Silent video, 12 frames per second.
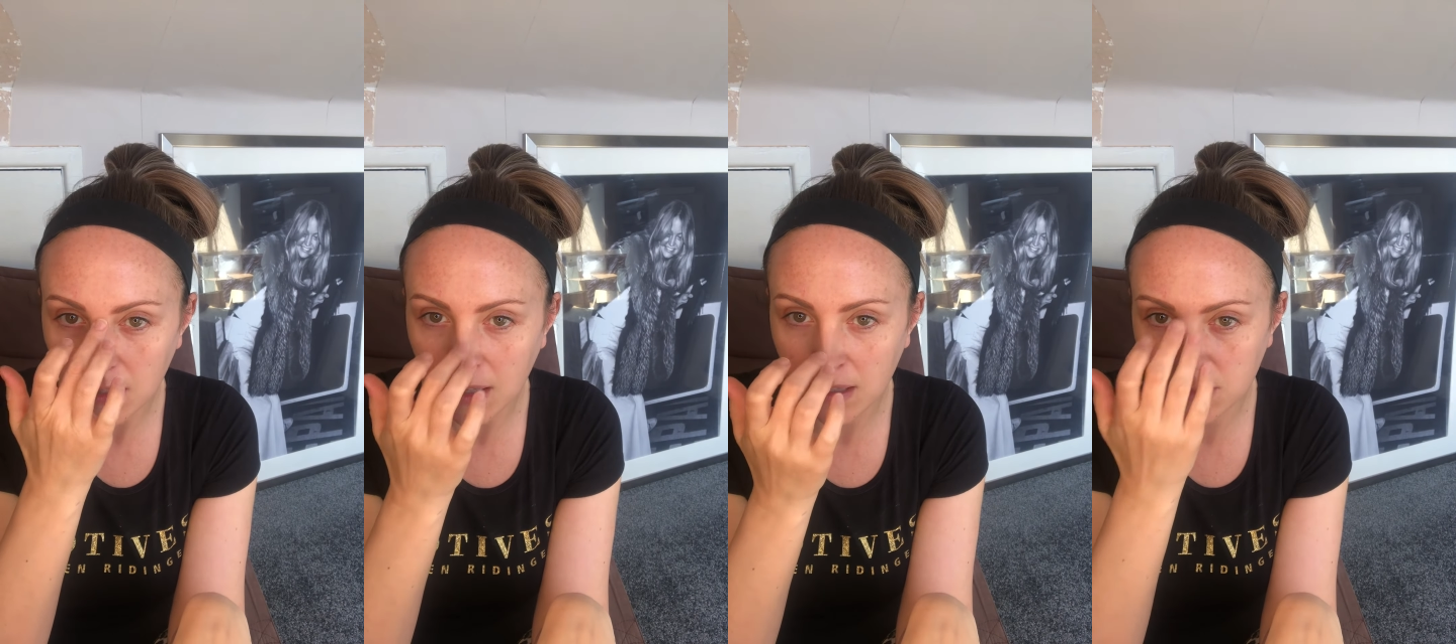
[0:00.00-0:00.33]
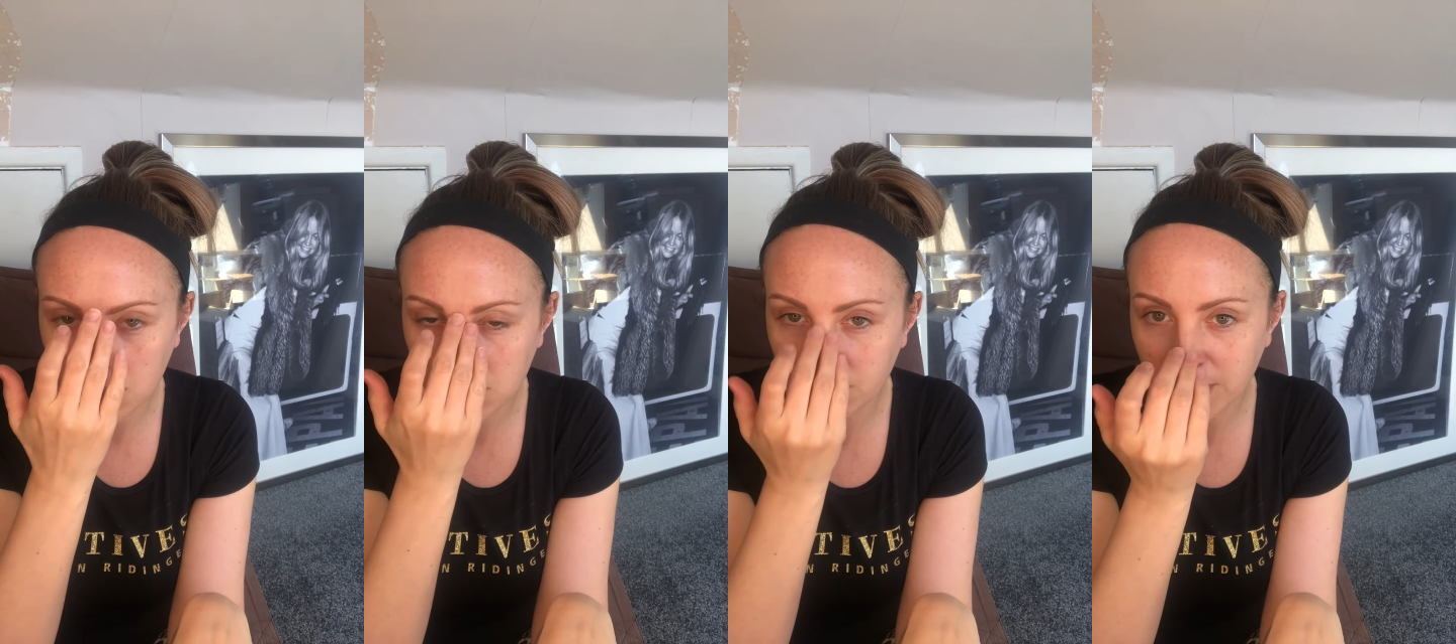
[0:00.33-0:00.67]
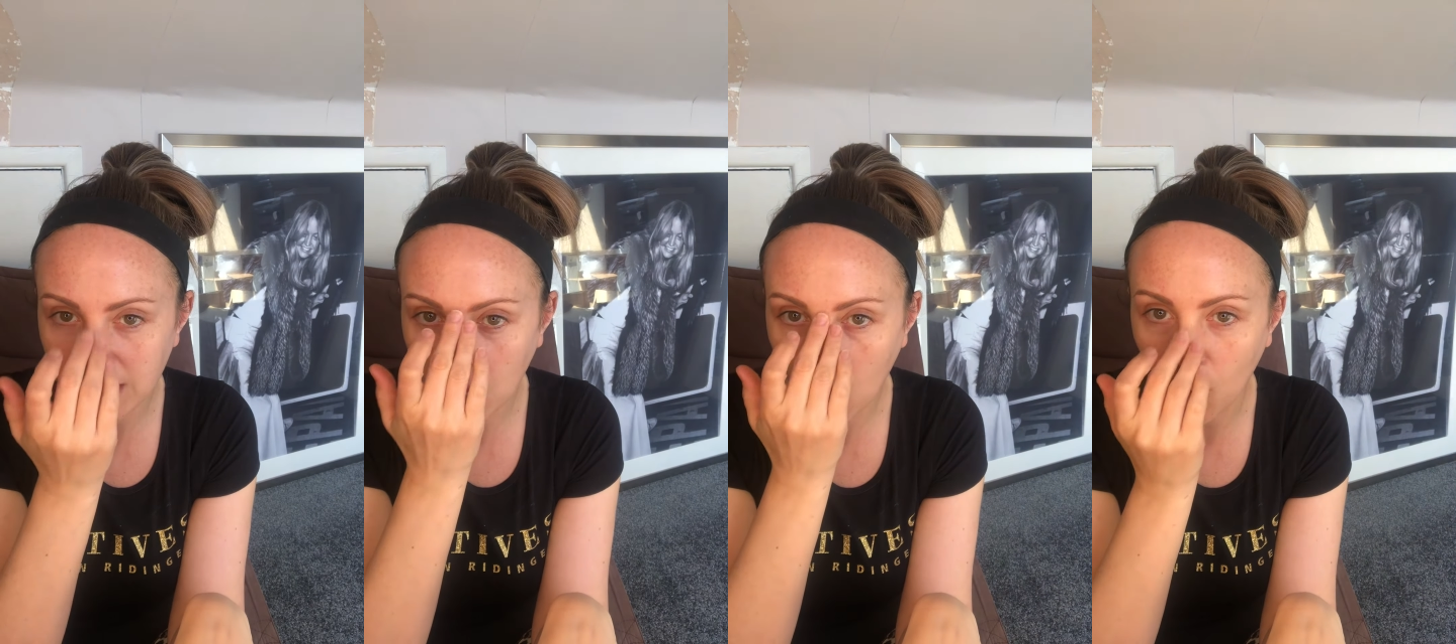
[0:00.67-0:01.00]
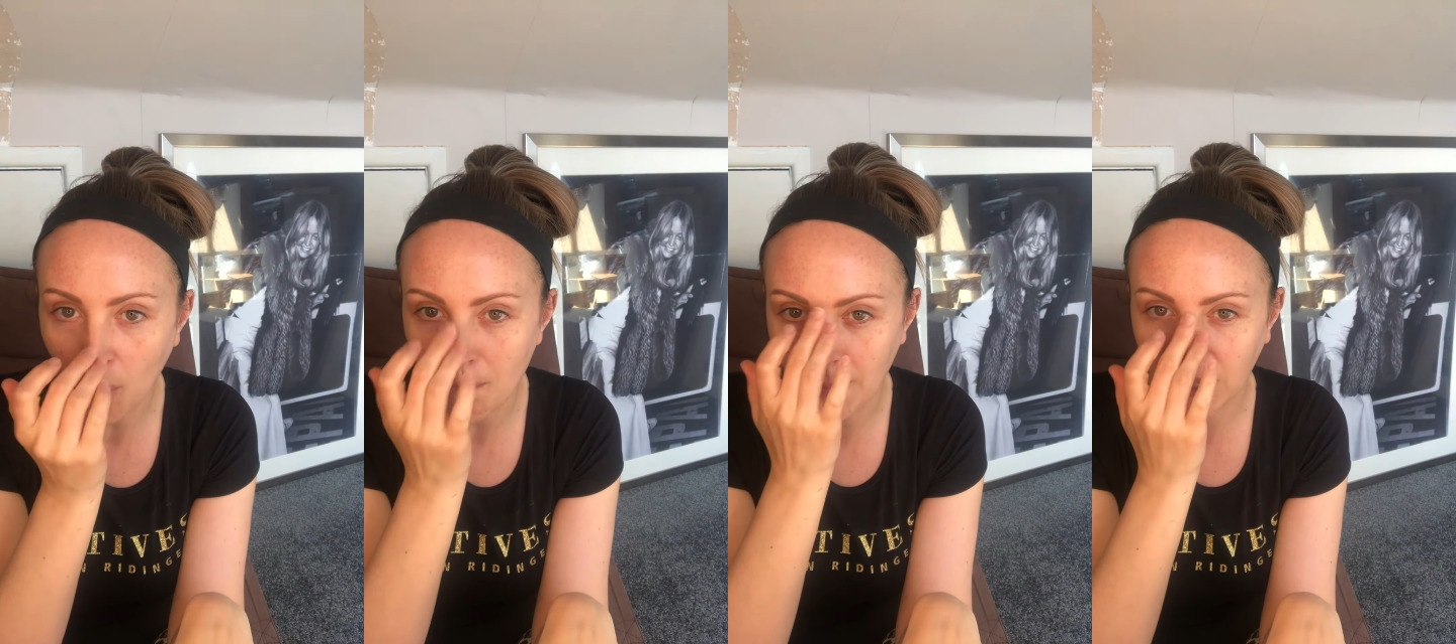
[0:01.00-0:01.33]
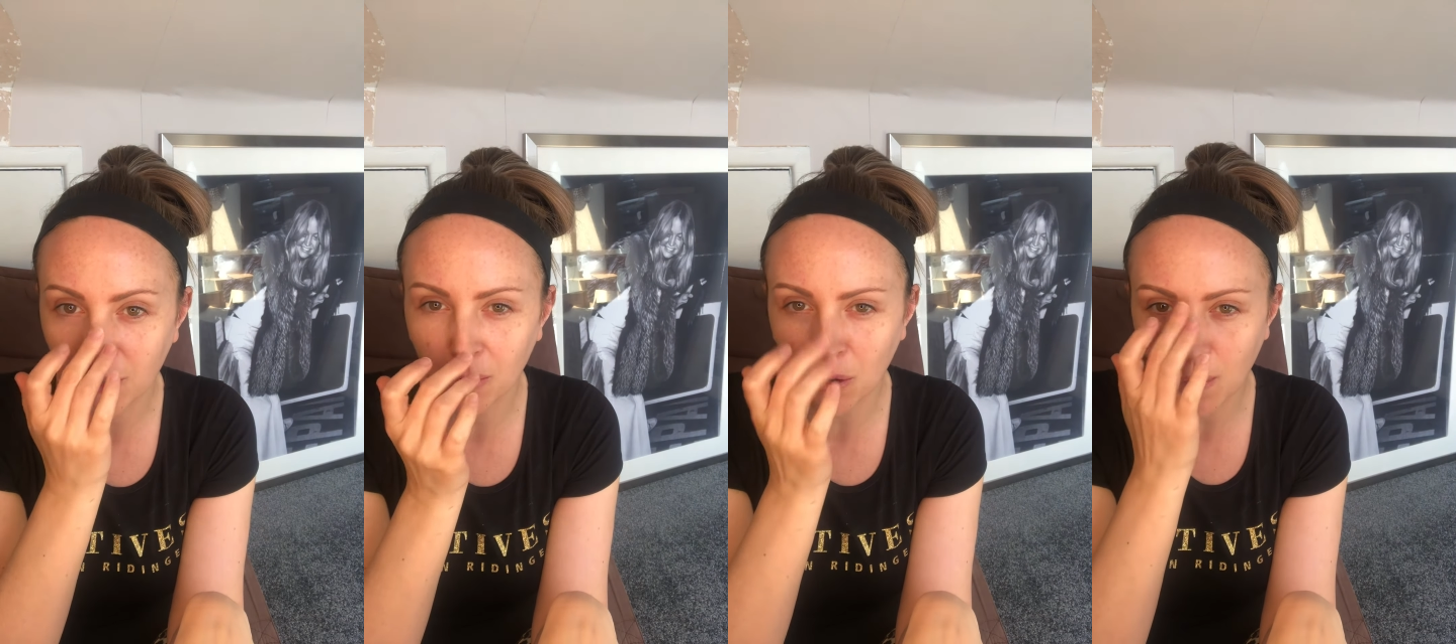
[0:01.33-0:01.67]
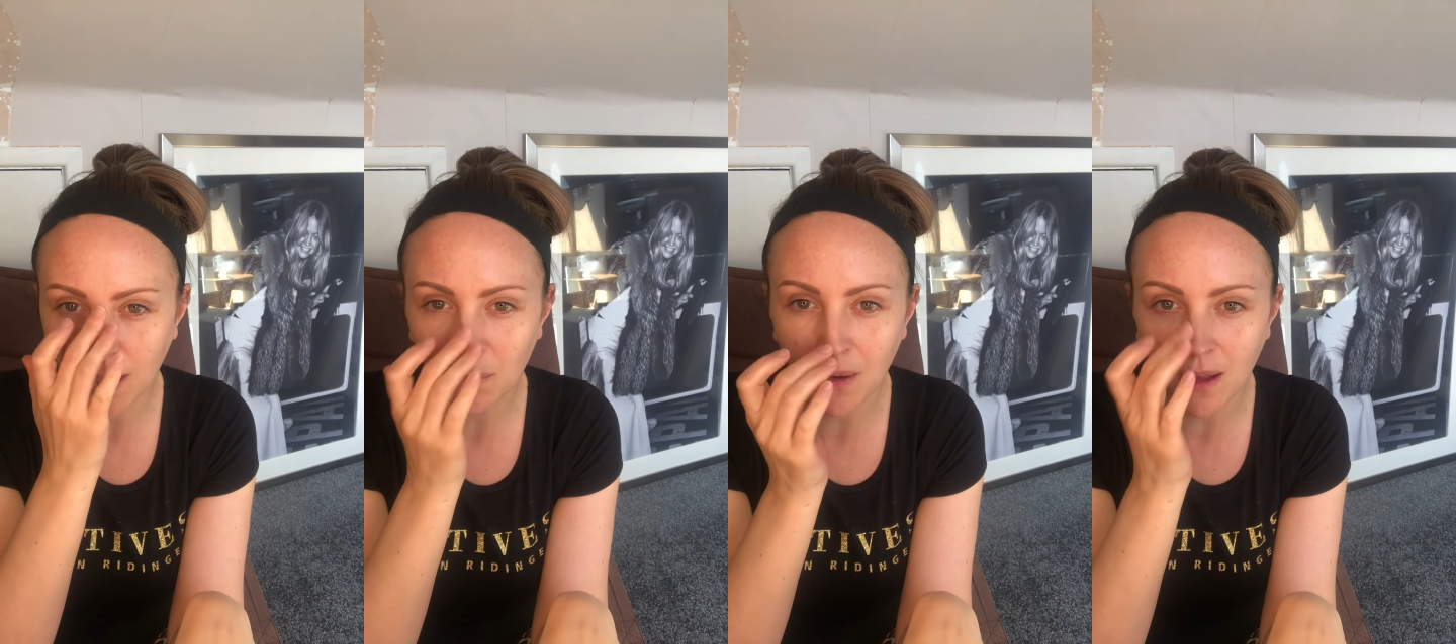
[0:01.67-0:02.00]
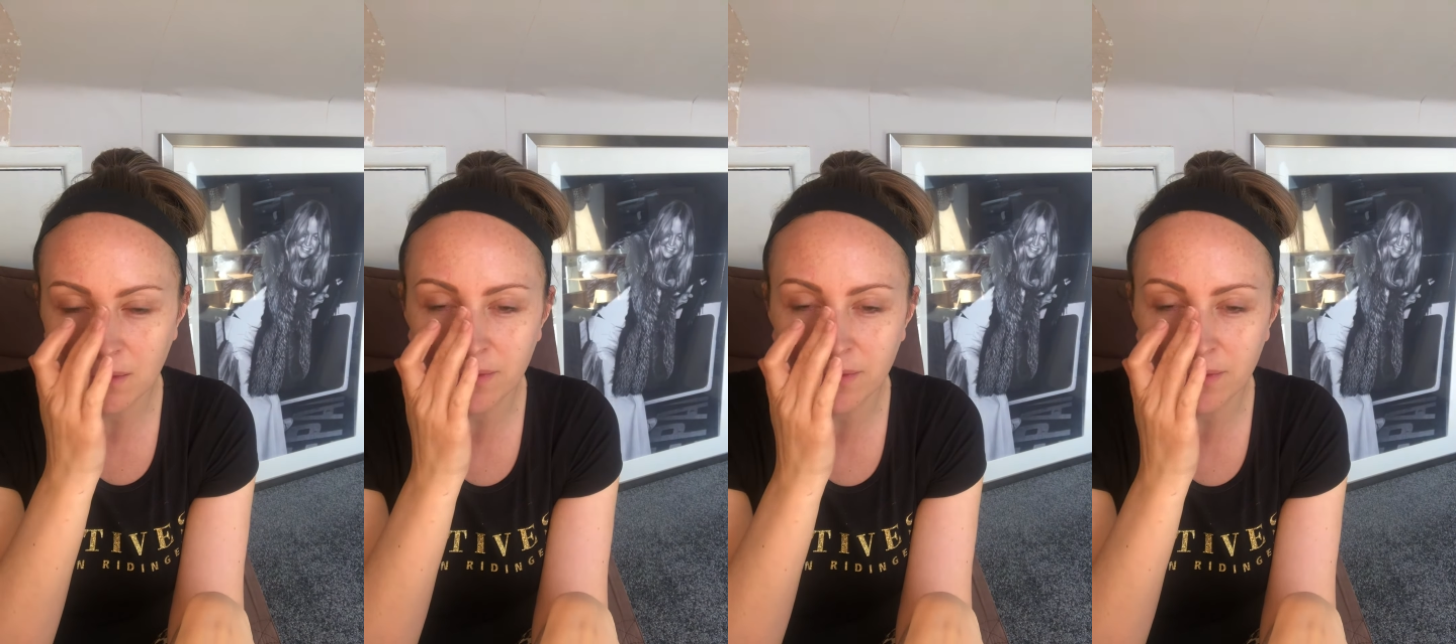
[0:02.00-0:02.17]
it doesn't really hold makeup quite well.